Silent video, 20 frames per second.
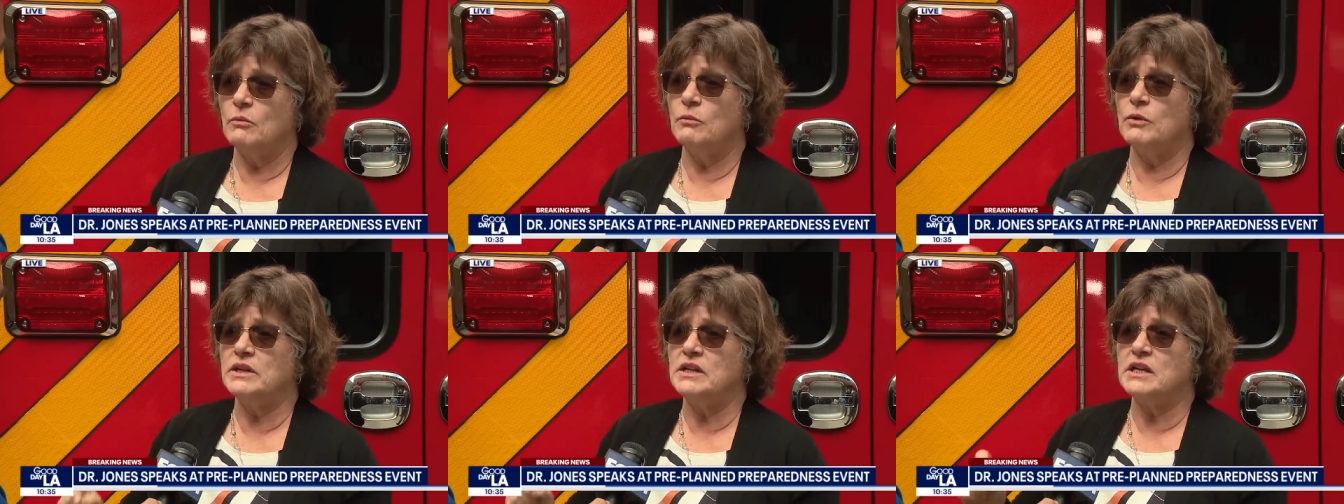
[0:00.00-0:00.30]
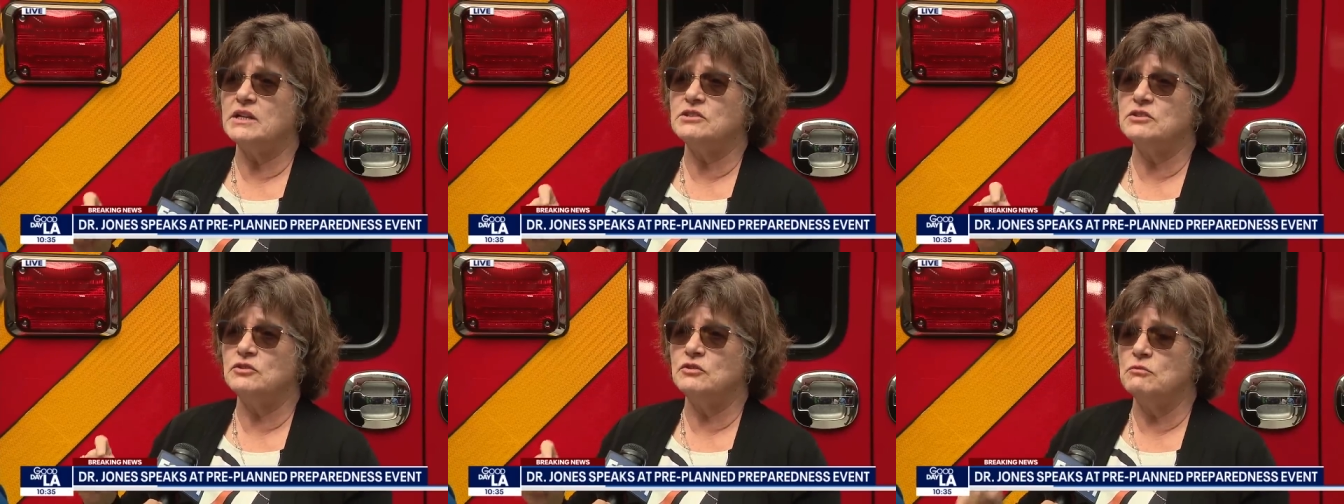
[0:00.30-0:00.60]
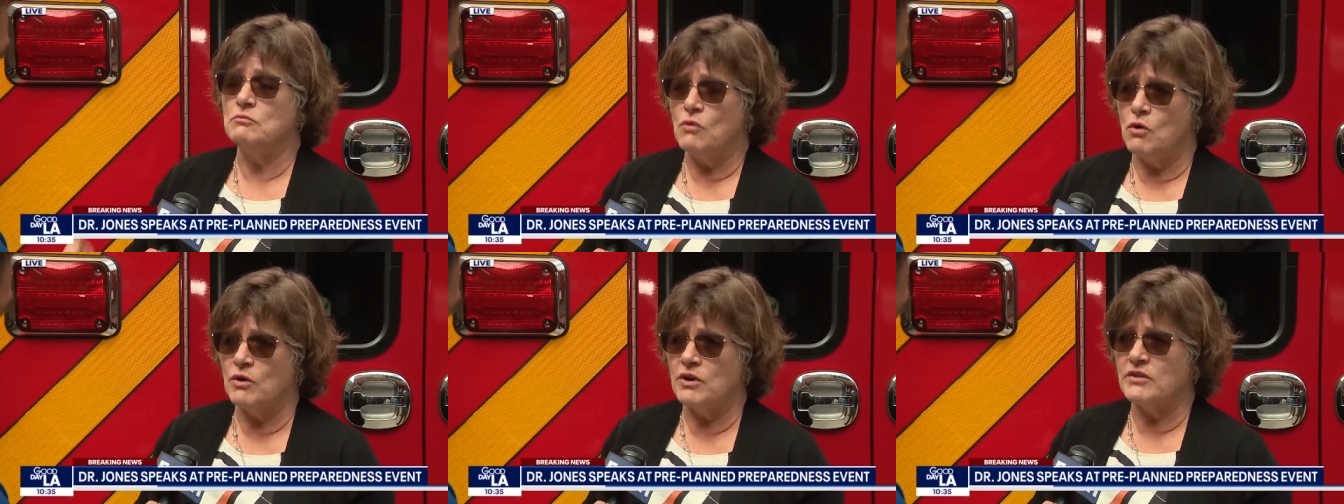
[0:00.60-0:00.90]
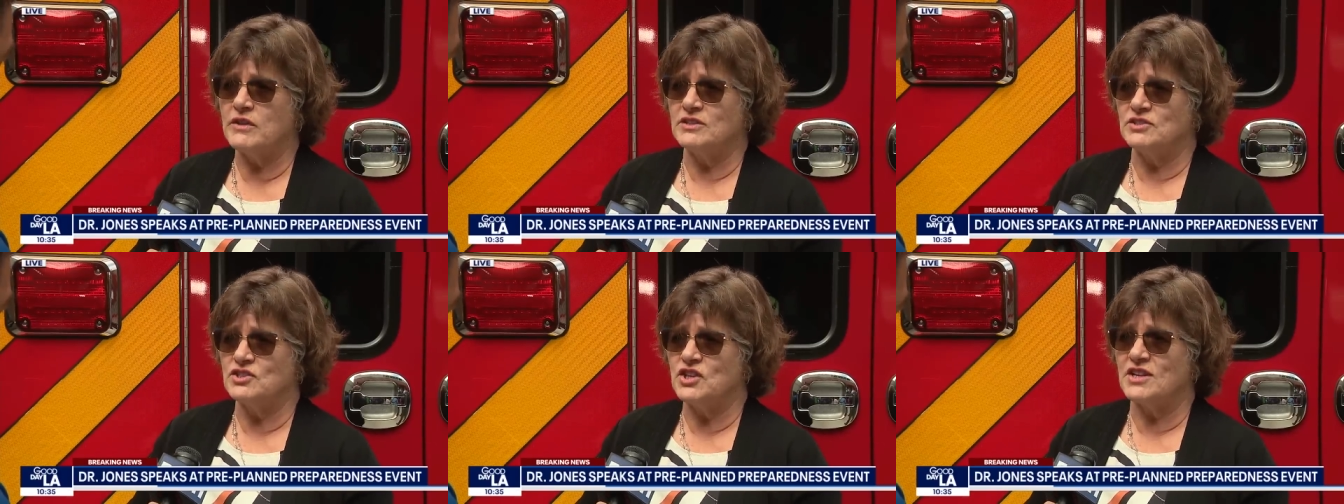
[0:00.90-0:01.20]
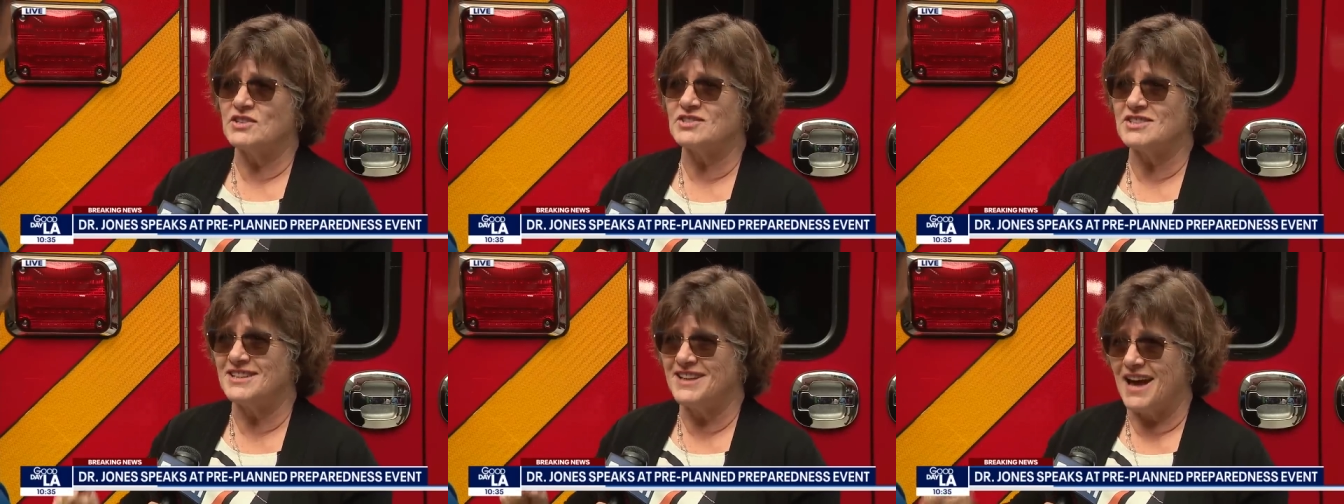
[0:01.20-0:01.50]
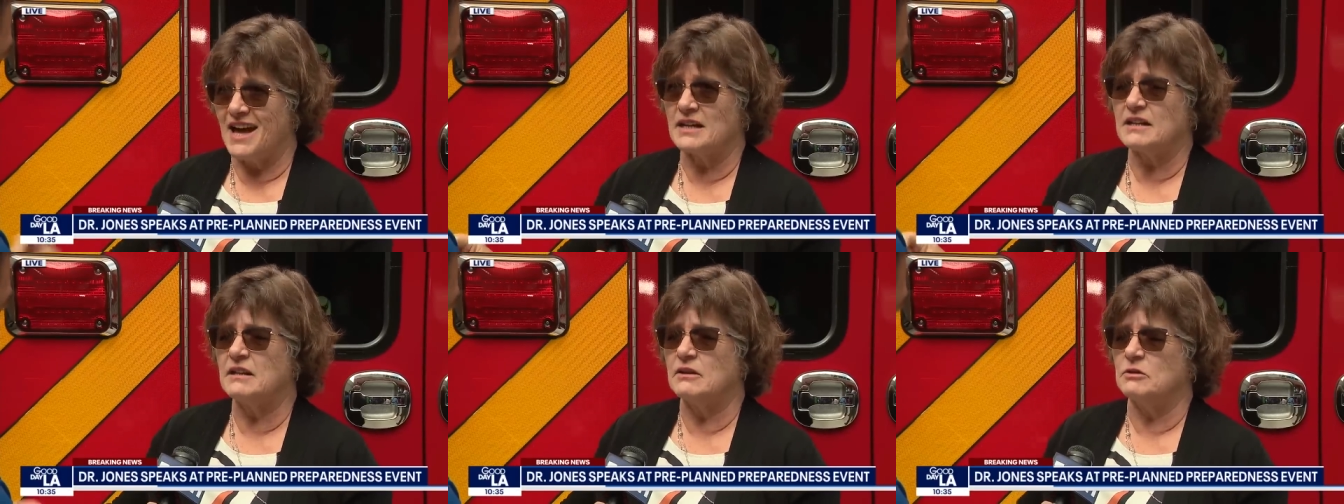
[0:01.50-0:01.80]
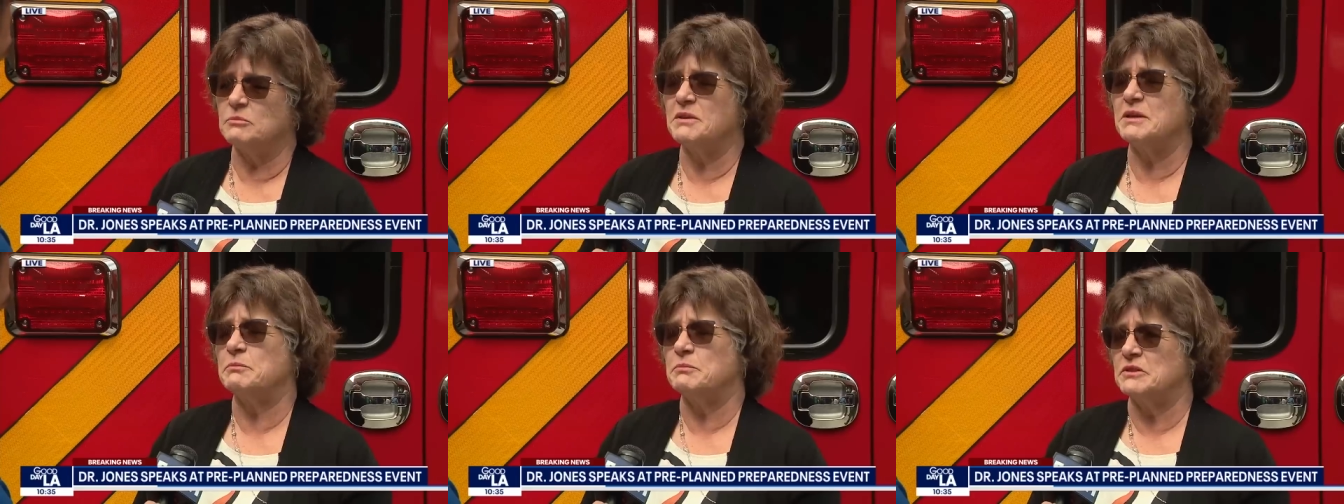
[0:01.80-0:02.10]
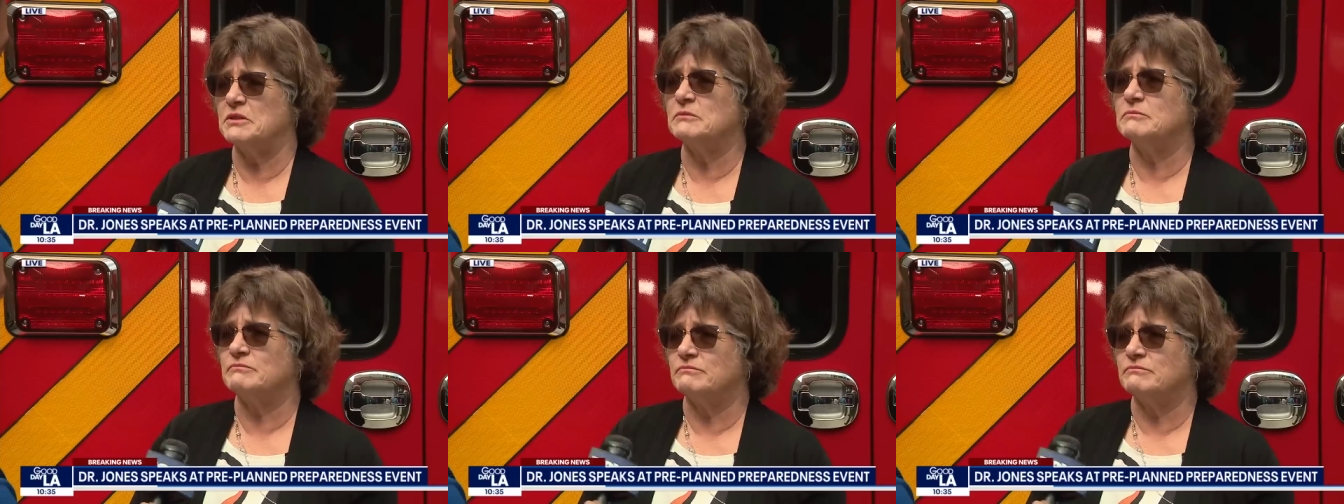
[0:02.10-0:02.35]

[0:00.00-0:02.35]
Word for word: we need to do more than just not kill people. Mm-hmm.